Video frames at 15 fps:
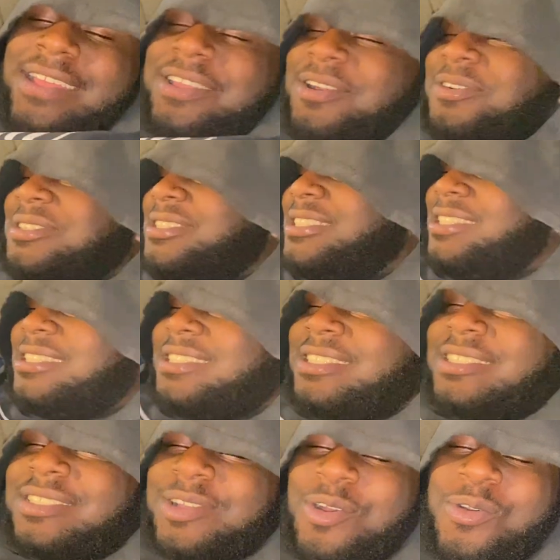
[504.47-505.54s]
yo, she's
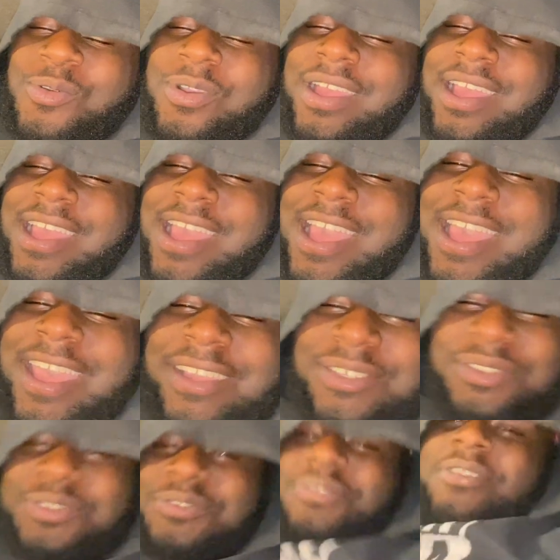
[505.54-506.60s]
so
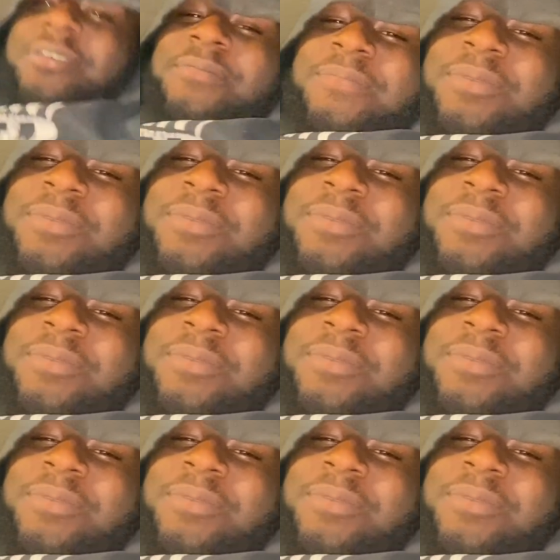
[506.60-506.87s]
extra, bro. I